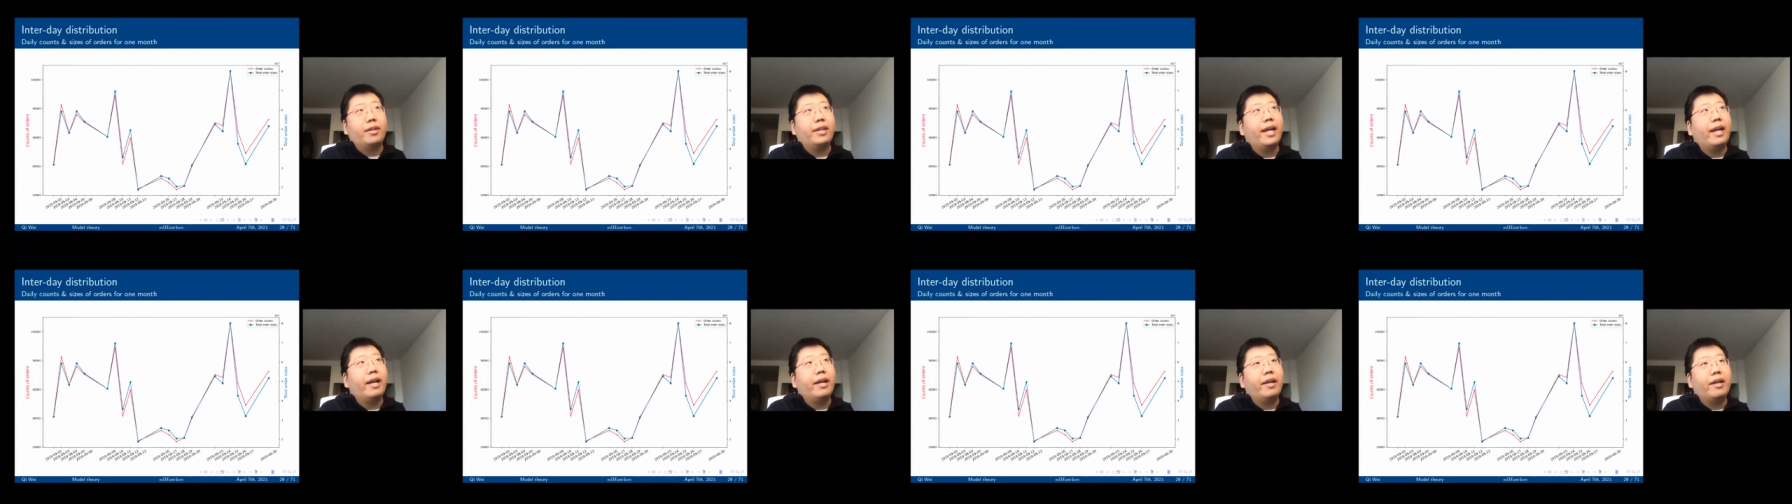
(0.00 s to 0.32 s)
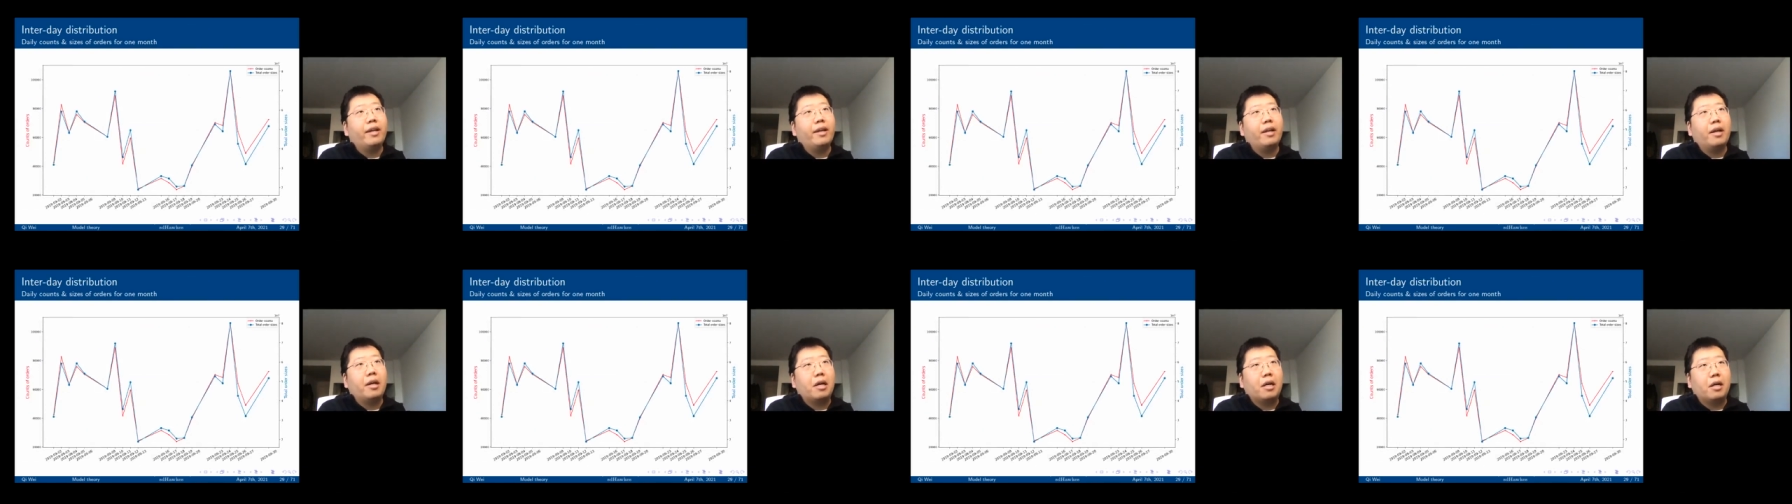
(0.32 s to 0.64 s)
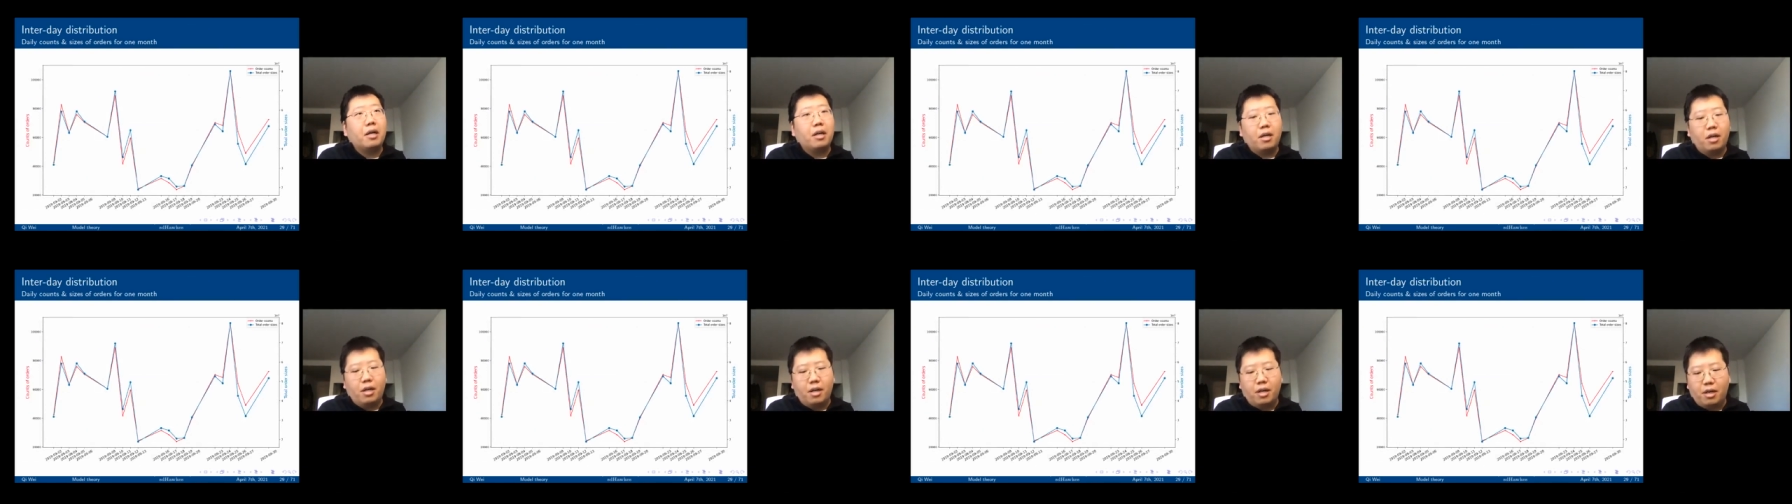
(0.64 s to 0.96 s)
daily
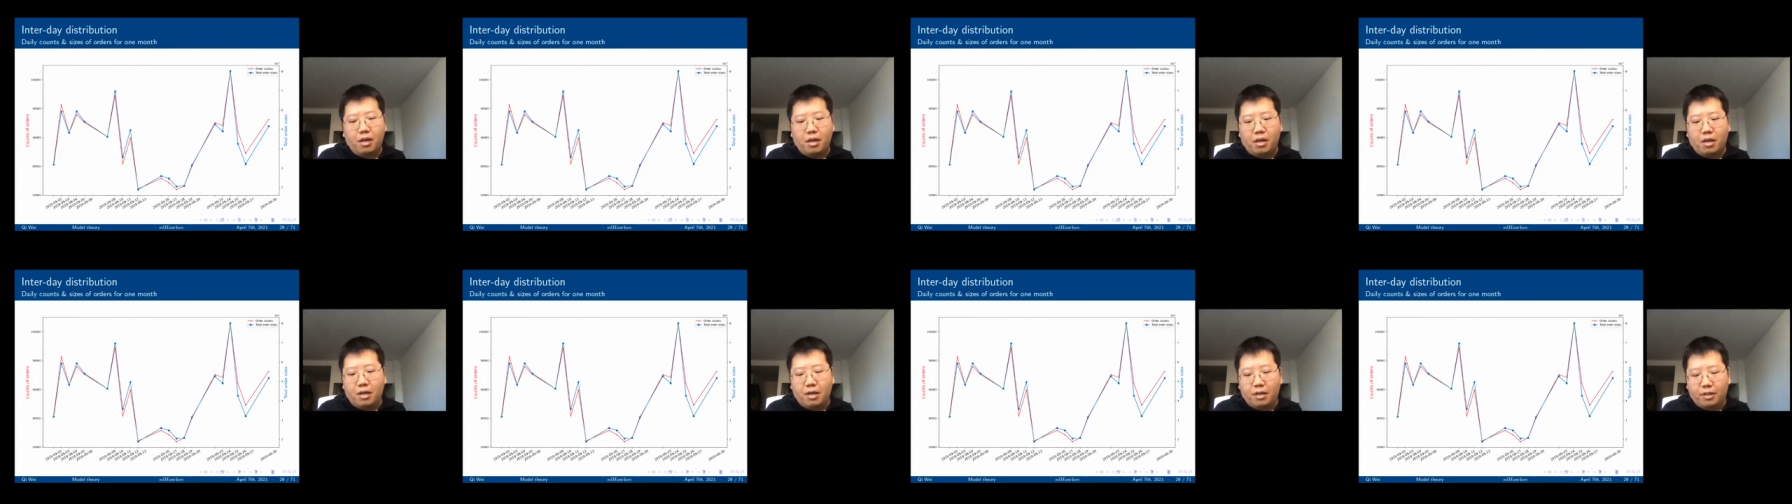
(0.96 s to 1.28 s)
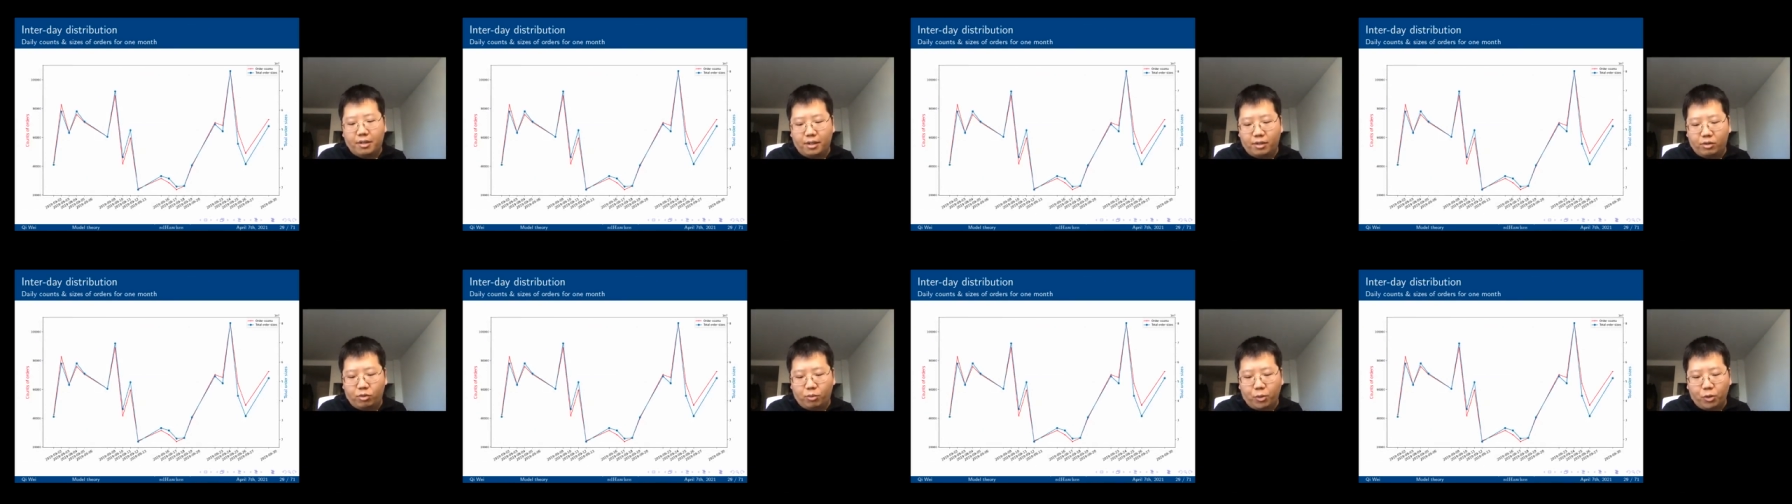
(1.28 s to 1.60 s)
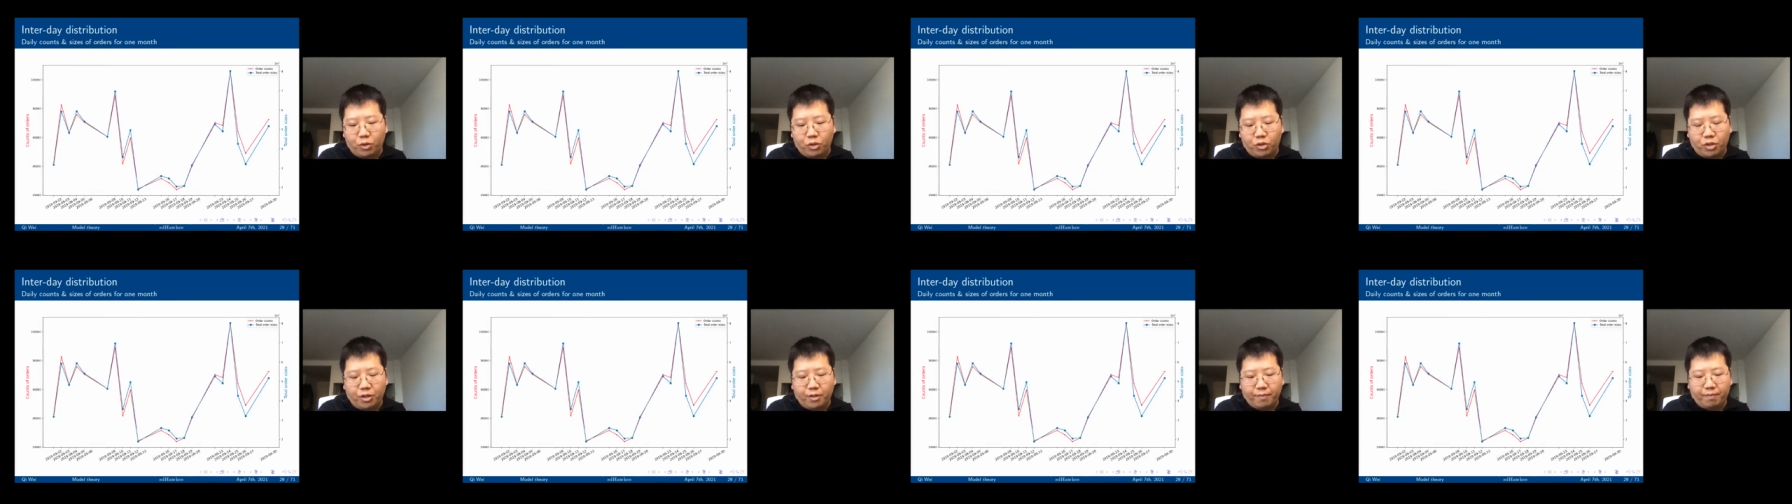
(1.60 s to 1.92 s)

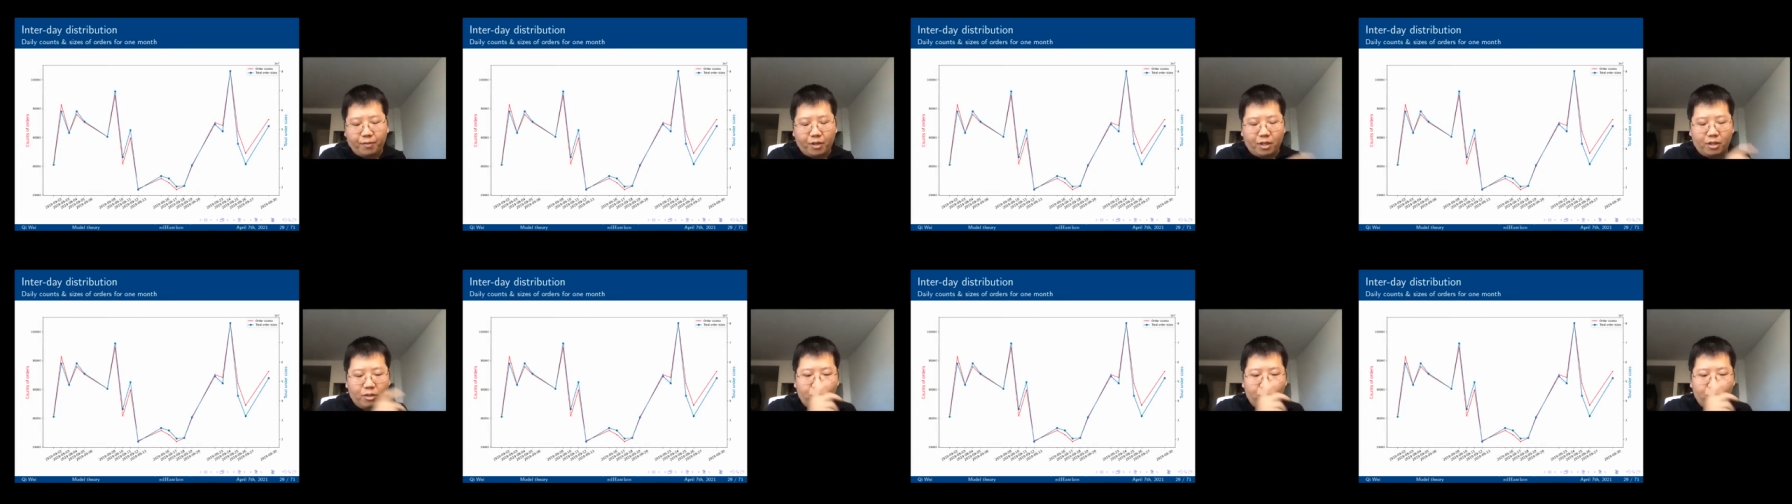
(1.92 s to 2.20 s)
distribution.